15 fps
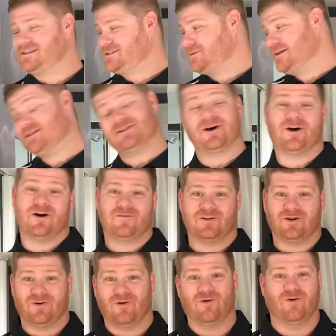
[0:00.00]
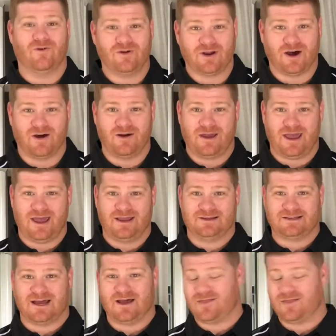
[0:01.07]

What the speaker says: Switch it over to auto and